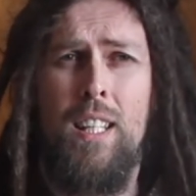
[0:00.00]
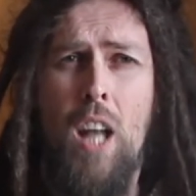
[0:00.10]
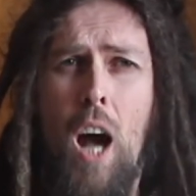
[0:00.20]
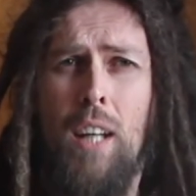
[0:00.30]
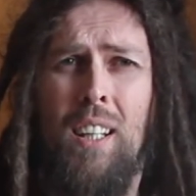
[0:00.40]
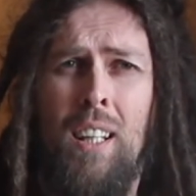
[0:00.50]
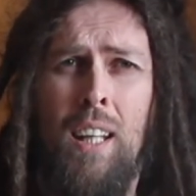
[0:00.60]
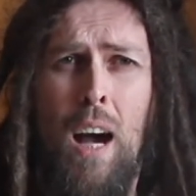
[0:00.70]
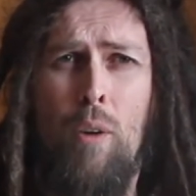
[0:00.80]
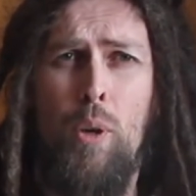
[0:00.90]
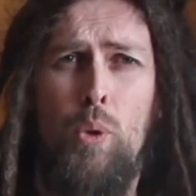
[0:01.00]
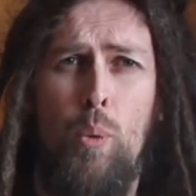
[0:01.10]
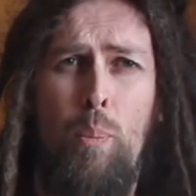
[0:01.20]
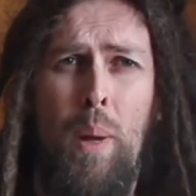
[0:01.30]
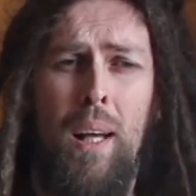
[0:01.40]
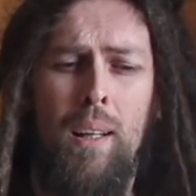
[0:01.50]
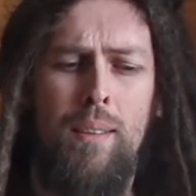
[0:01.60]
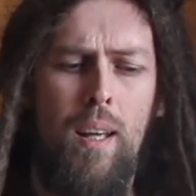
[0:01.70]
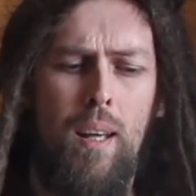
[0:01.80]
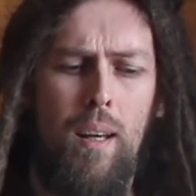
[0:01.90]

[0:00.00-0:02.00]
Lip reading: not allow you to build